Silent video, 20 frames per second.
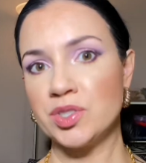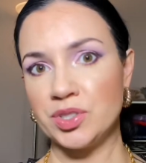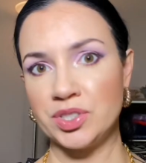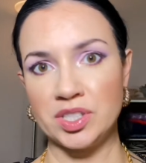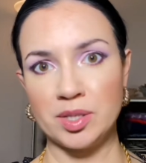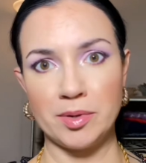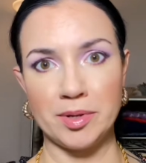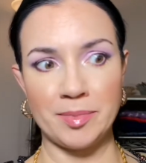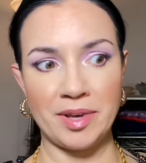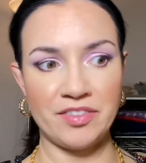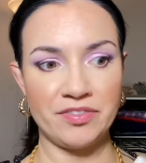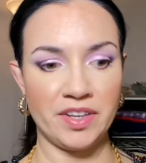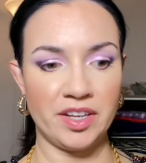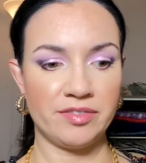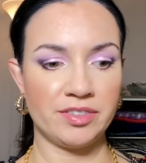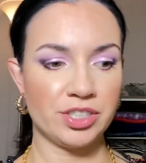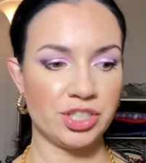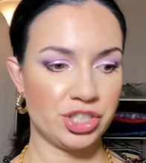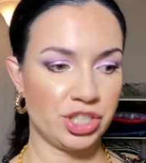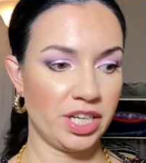are some of my
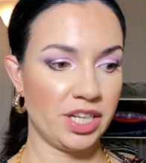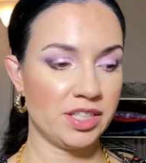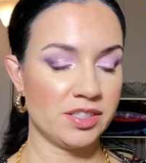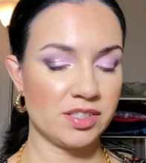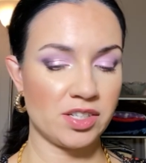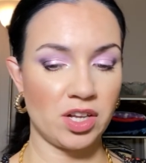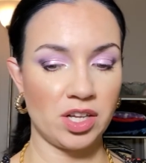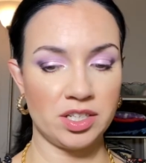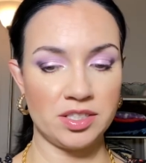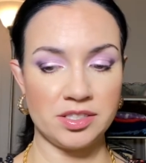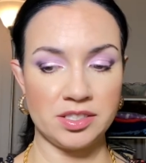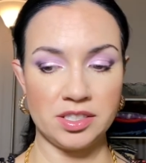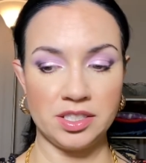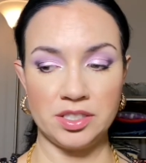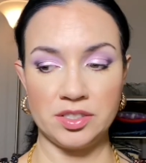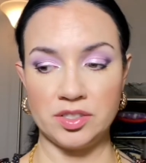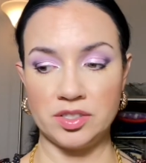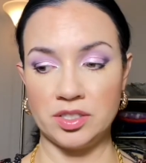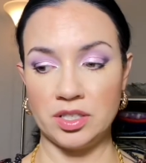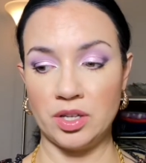favorite shades, honestly.
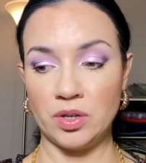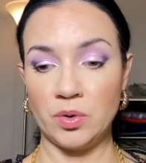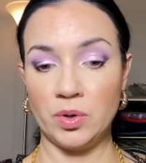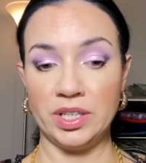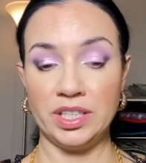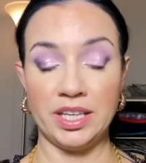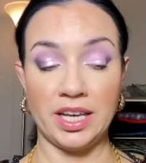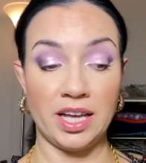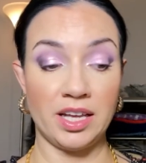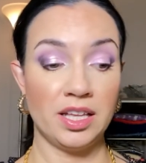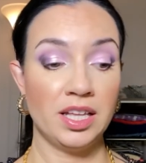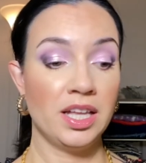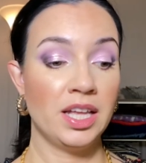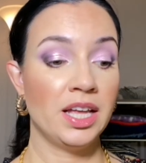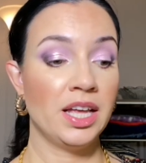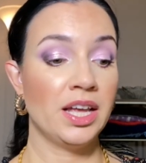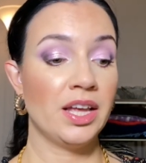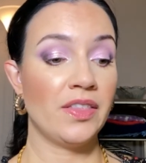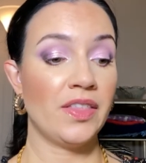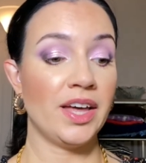So yeah,
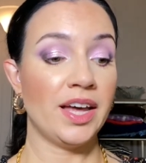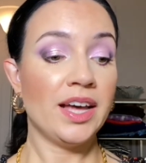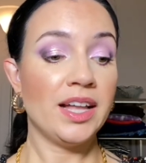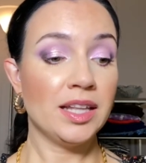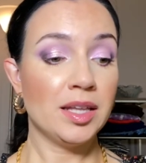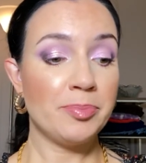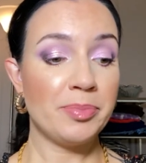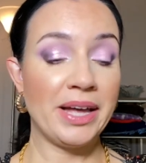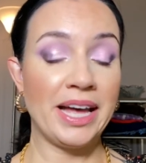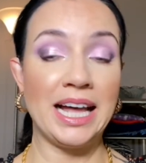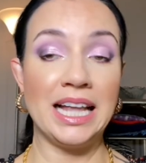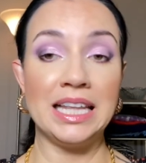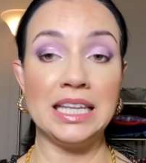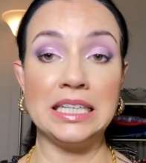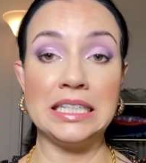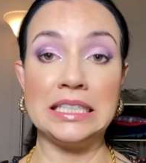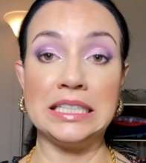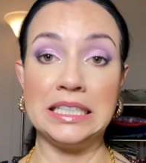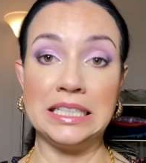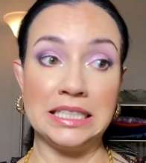the Hella
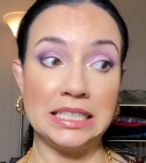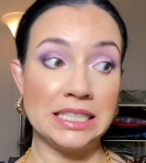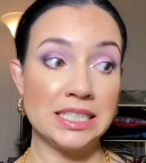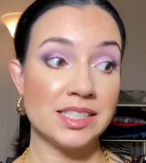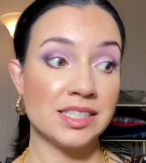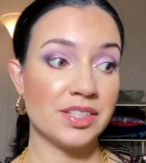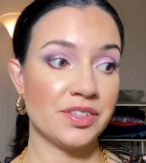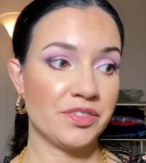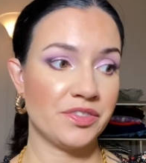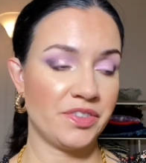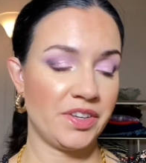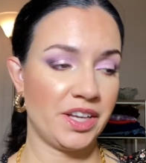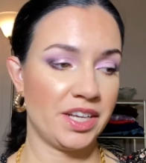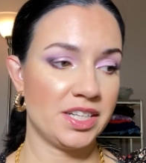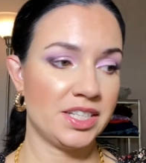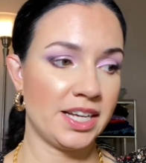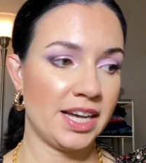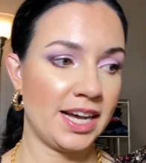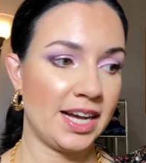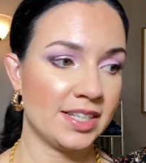palette is
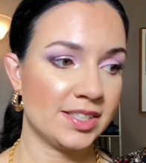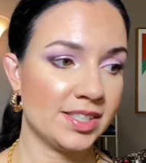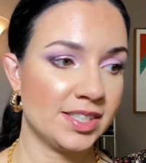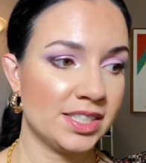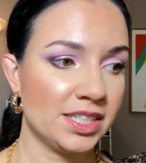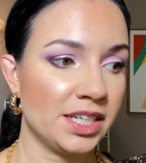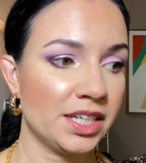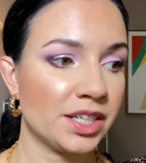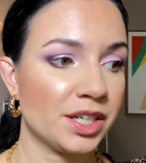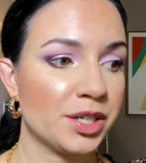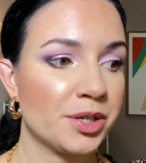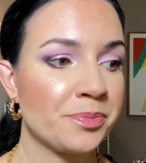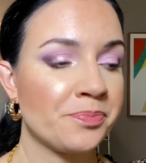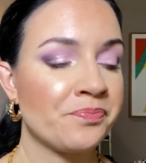fantastic.